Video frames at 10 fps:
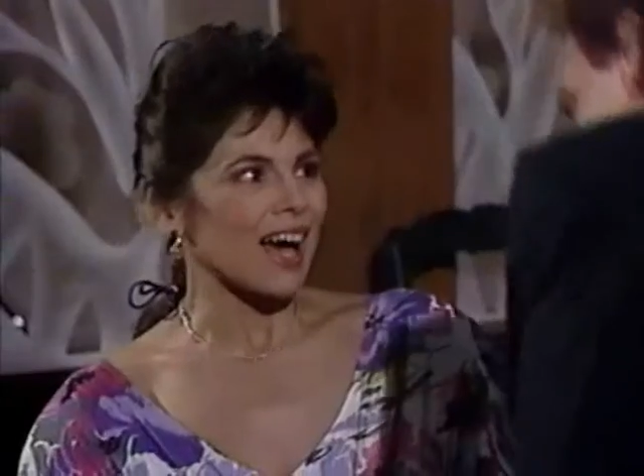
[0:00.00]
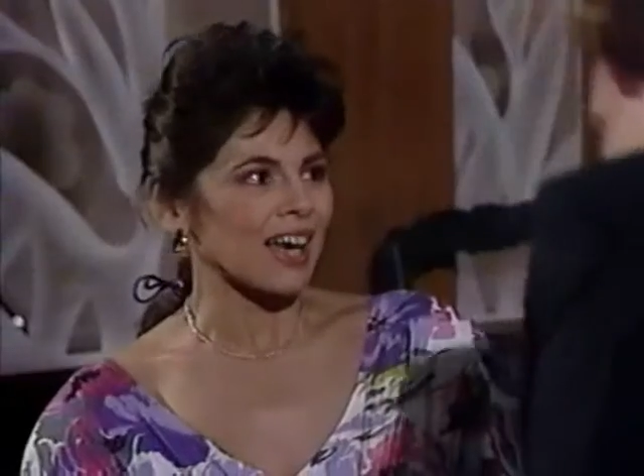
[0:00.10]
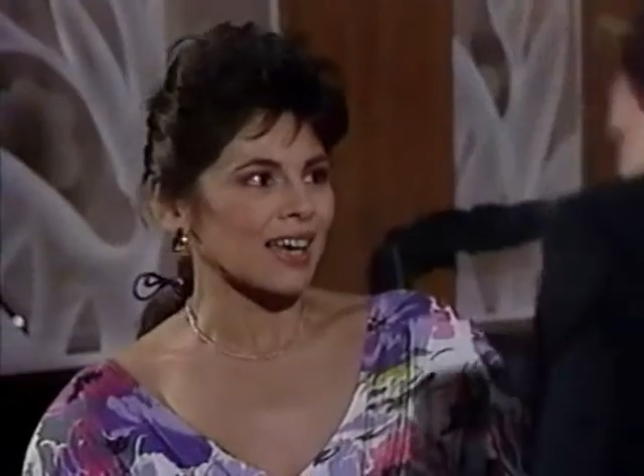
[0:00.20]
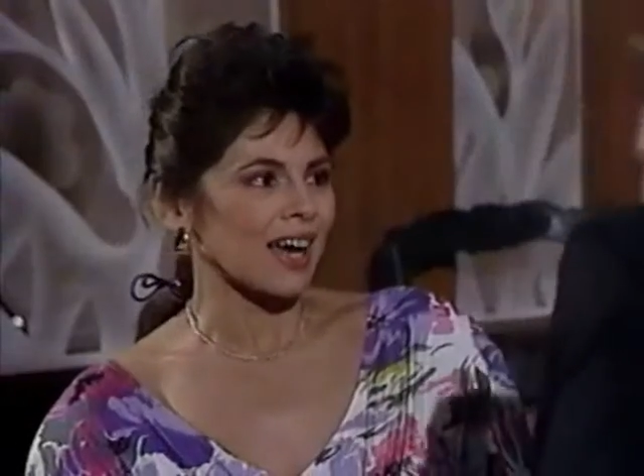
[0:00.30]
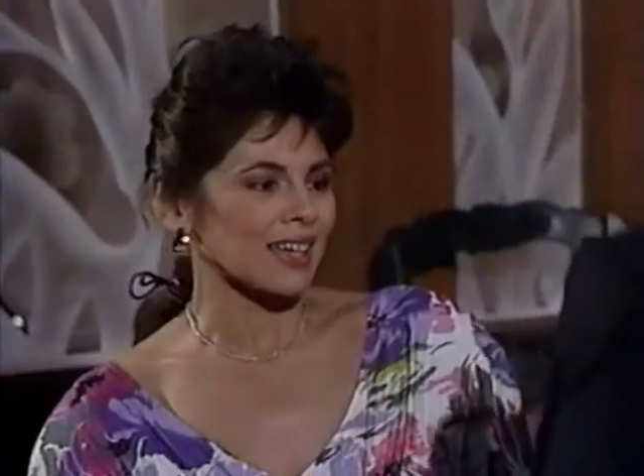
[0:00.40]

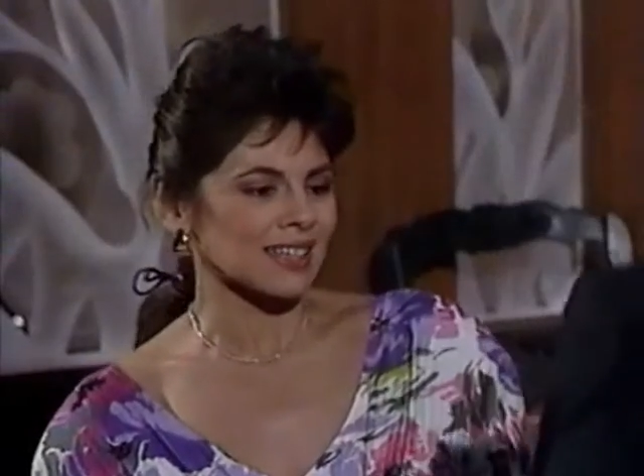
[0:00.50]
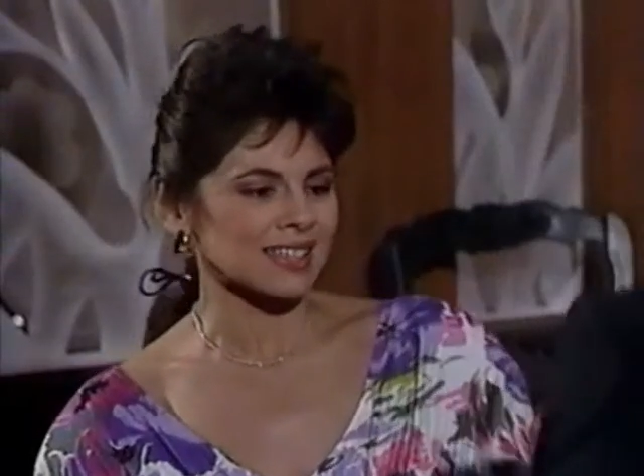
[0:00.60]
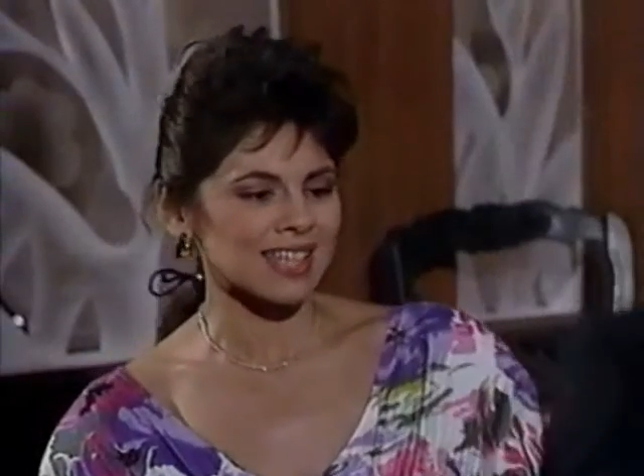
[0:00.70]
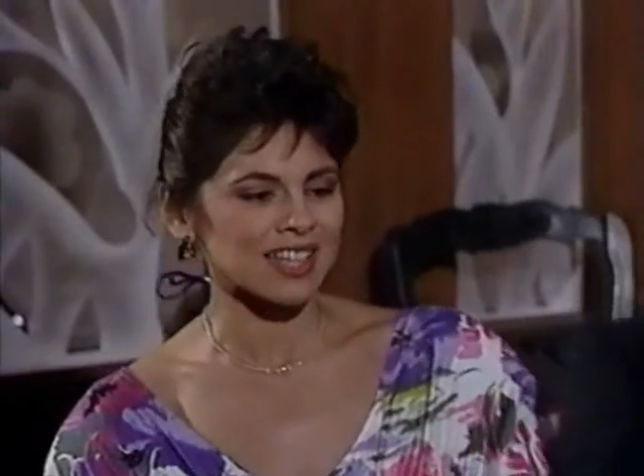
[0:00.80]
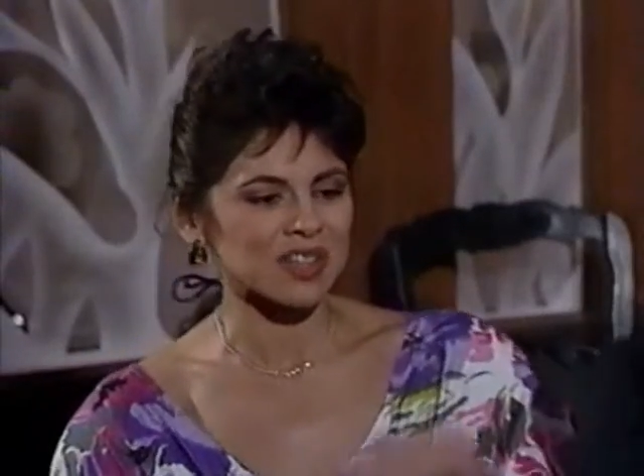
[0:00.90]
I, I
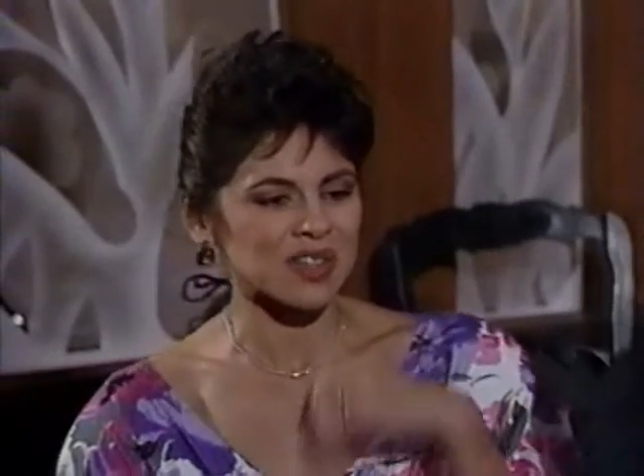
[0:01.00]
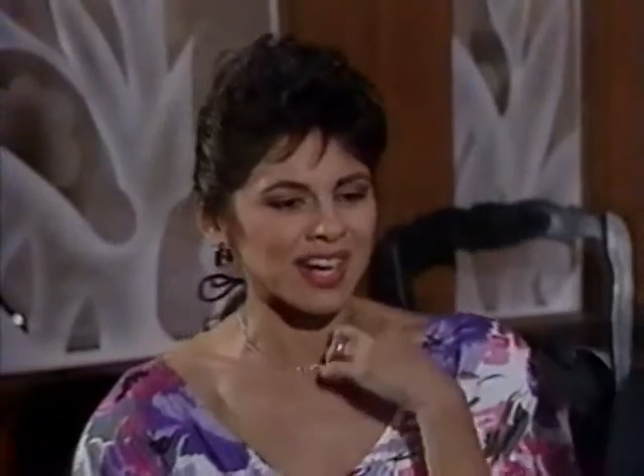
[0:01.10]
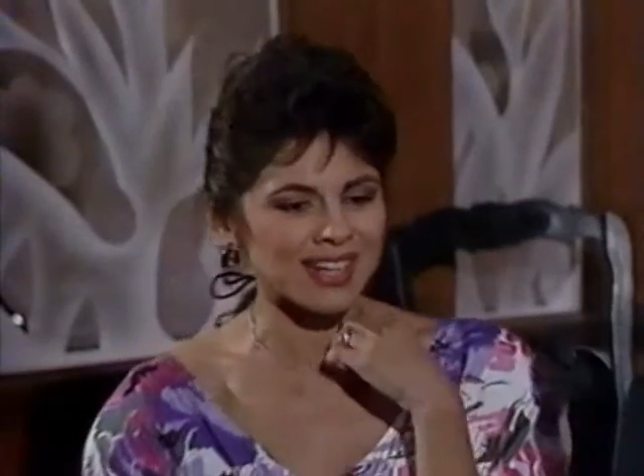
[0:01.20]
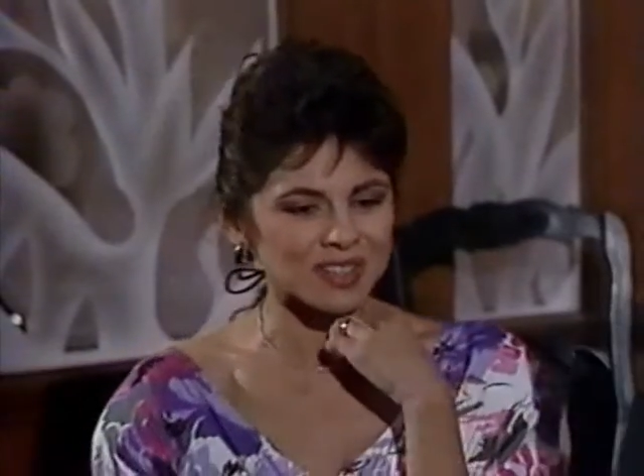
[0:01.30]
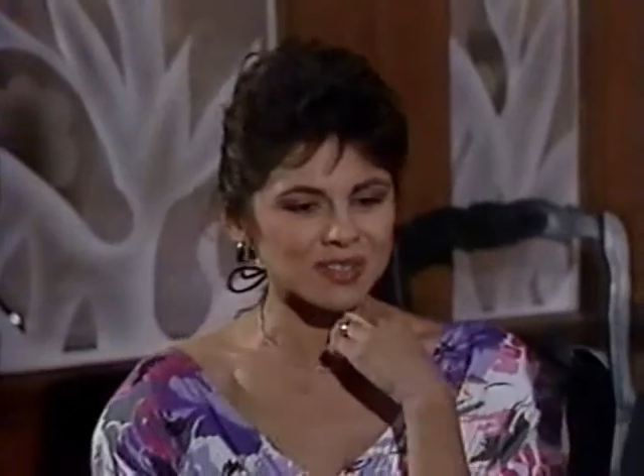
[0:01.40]
can tell you
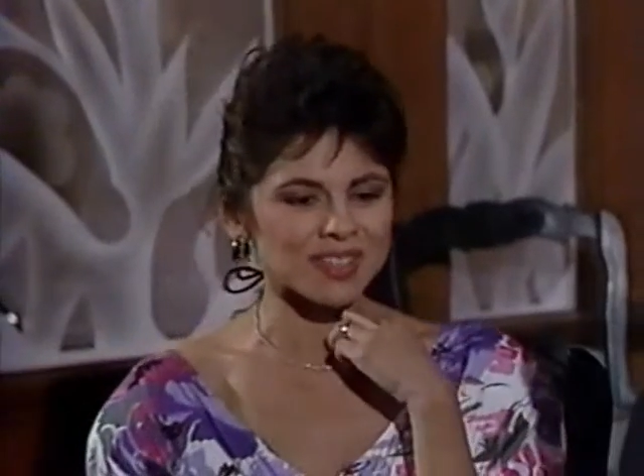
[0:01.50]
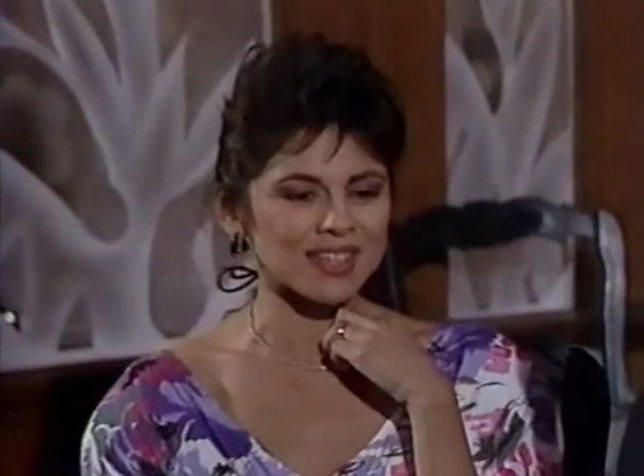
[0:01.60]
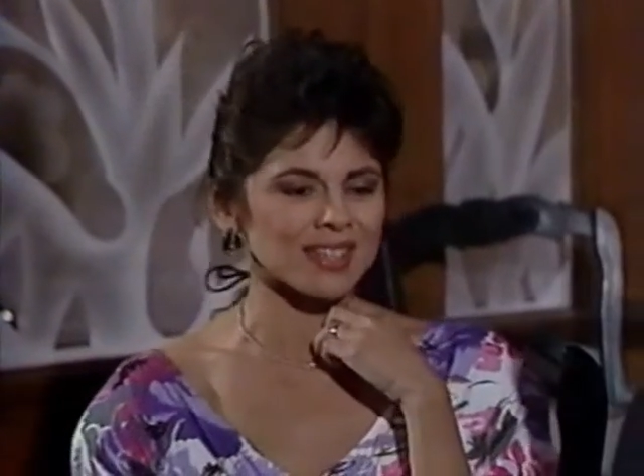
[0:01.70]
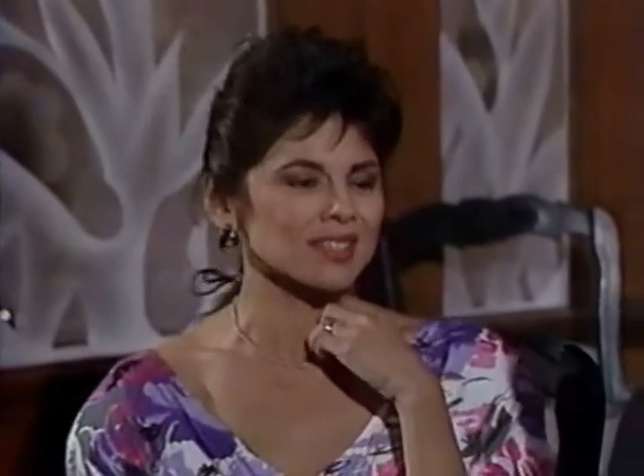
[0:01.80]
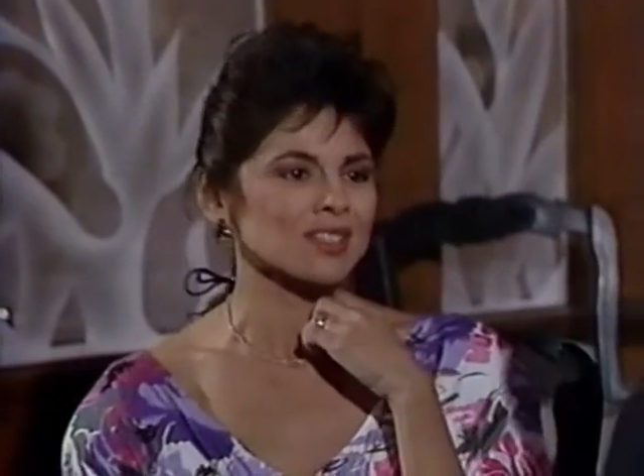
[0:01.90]
that I don't
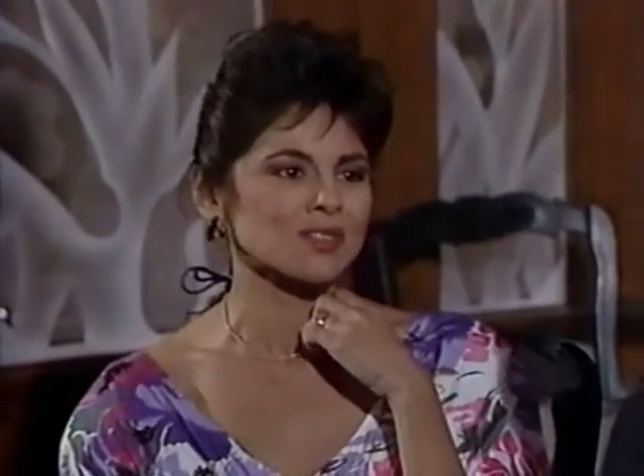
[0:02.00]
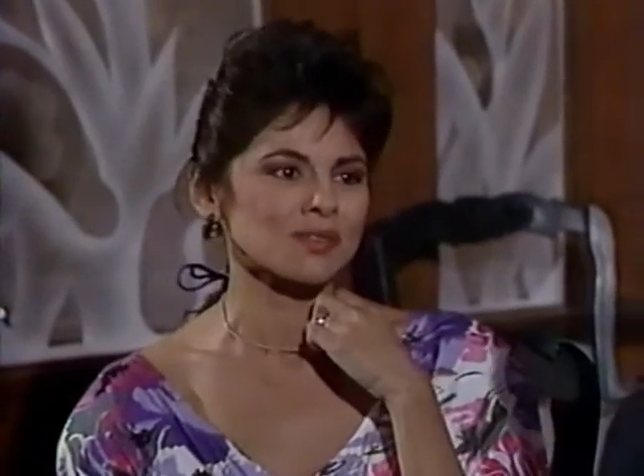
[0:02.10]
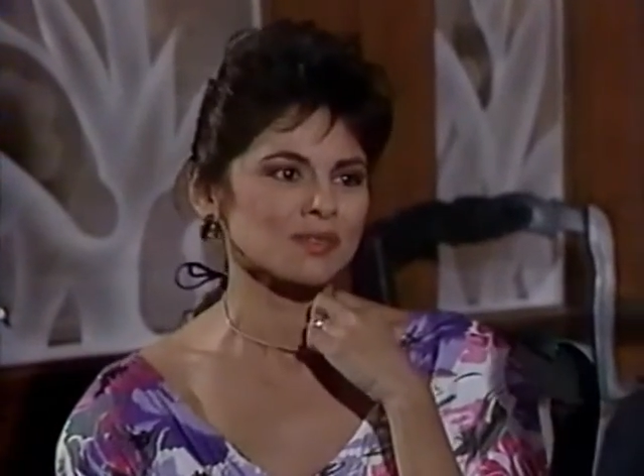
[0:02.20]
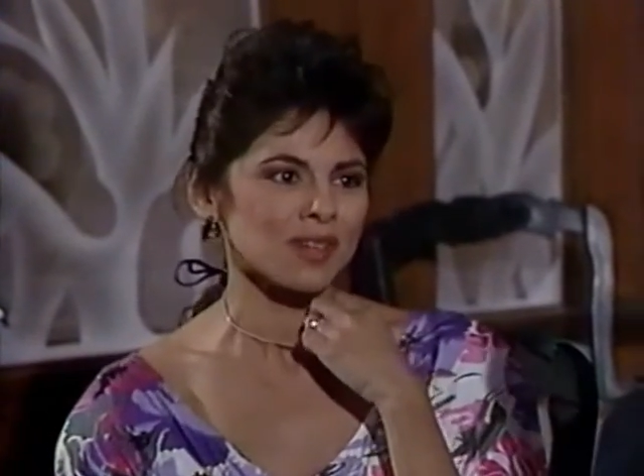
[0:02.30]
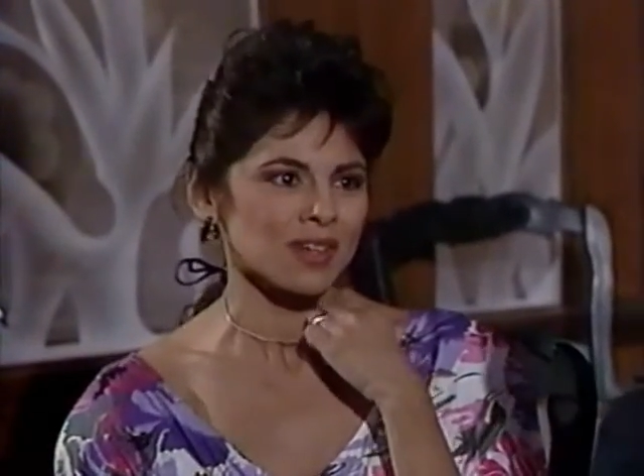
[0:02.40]
think it's
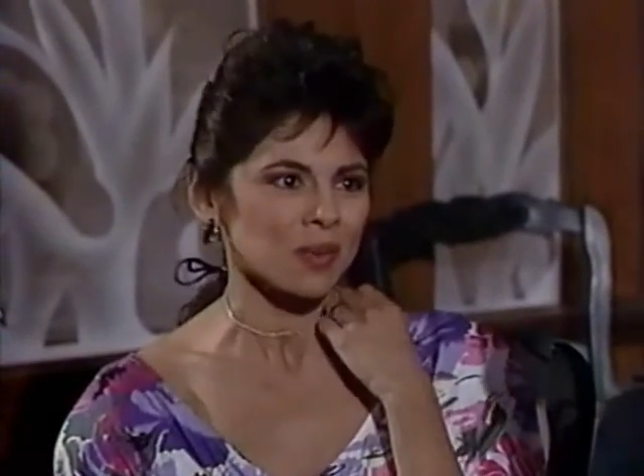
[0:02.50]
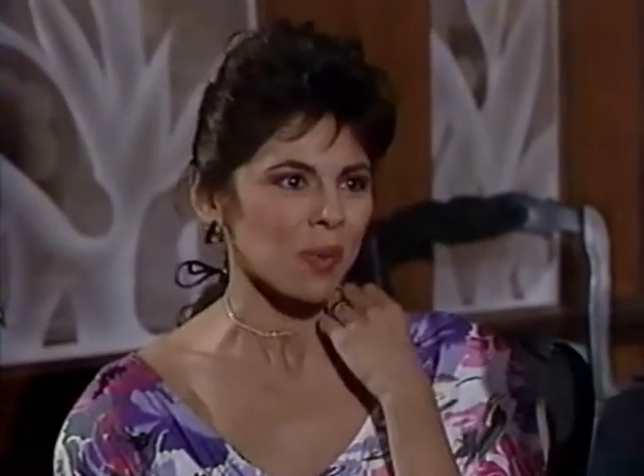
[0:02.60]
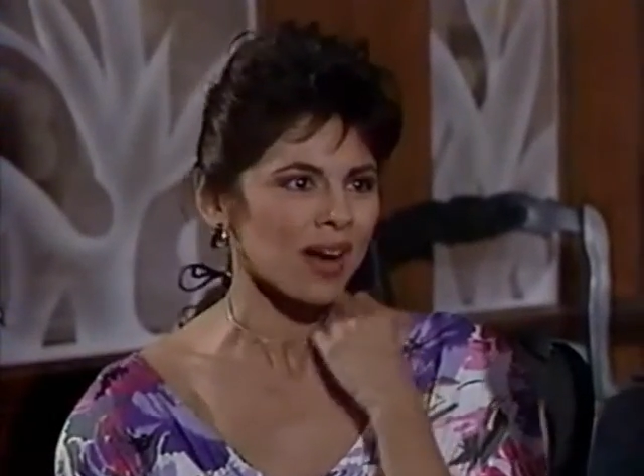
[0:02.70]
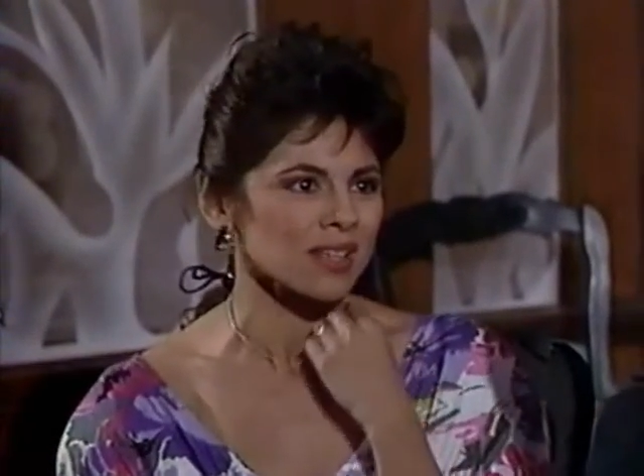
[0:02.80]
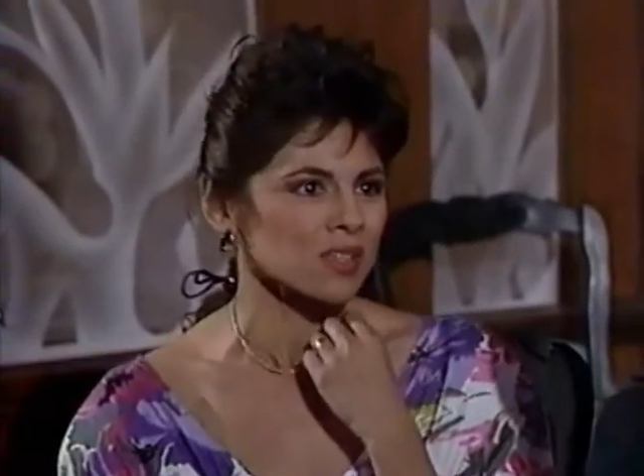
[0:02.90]
very
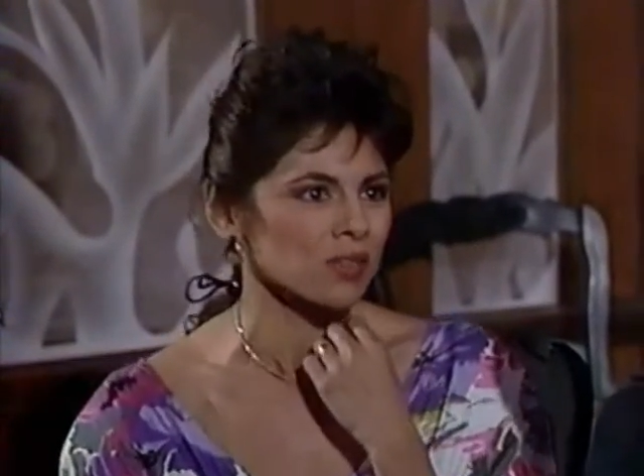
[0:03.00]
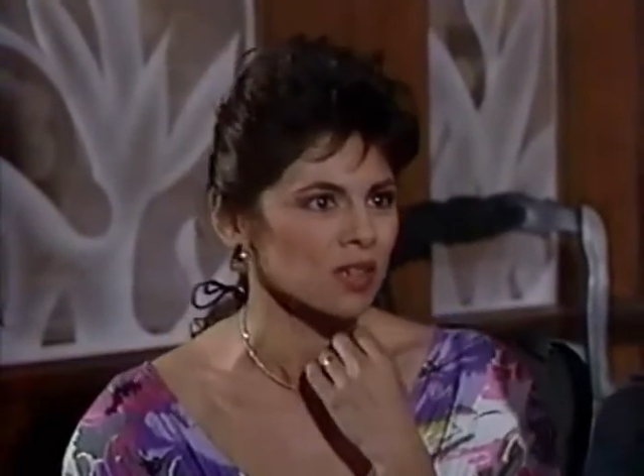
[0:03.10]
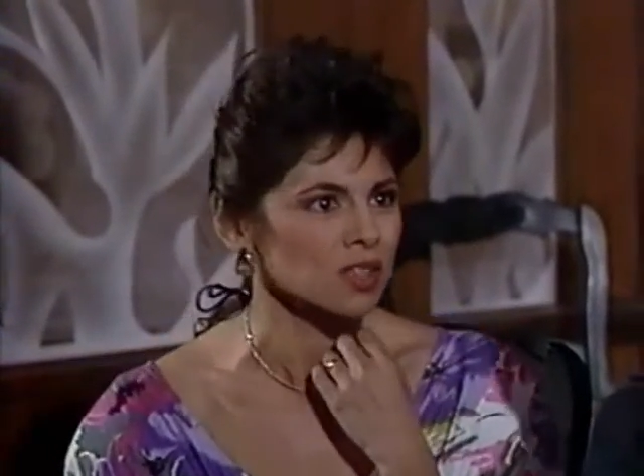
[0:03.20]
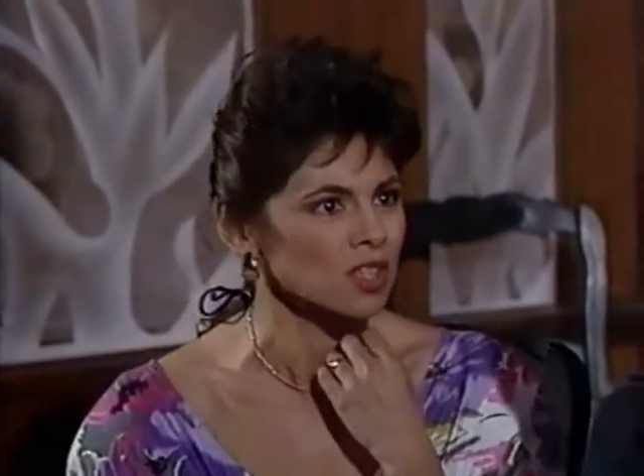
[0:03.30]
wise so for you